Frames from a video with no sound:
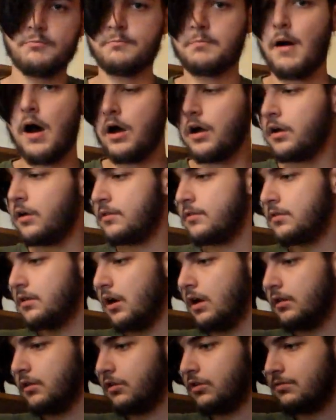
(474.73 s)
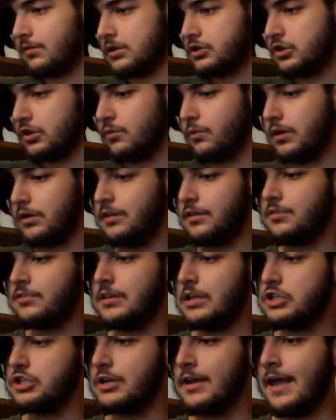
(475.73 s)
parts on the sweatshirt where the
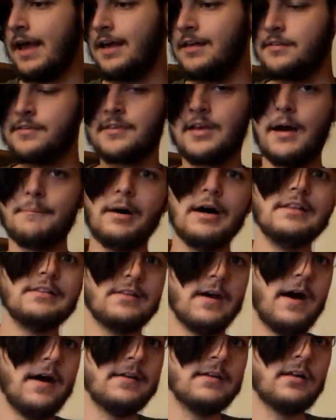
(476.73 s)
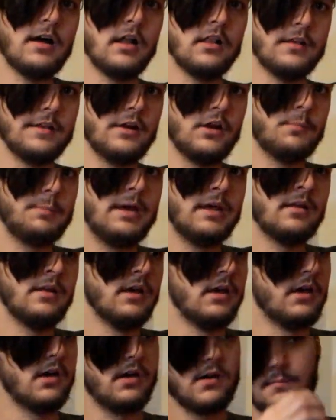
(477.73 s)
stitching has come undone a little bit,
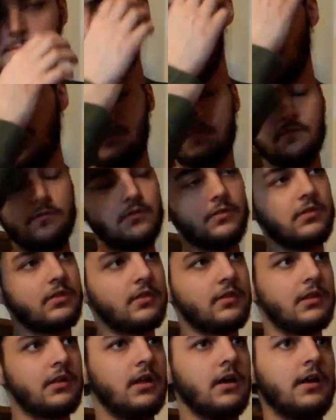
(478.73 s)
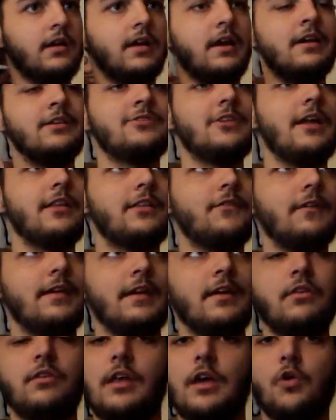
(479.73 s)
but the extent of it
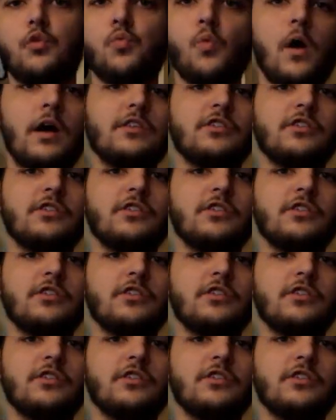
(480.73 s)
is like one